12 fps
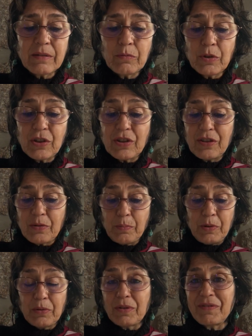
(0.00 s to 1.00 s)
which is
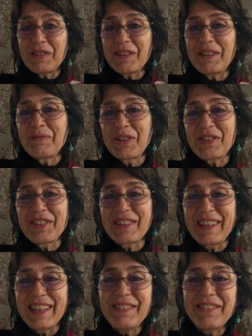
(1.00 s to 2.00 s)
beautiful and which is a
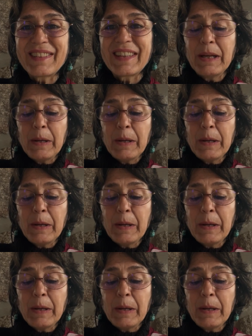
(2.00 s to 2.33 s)
gift.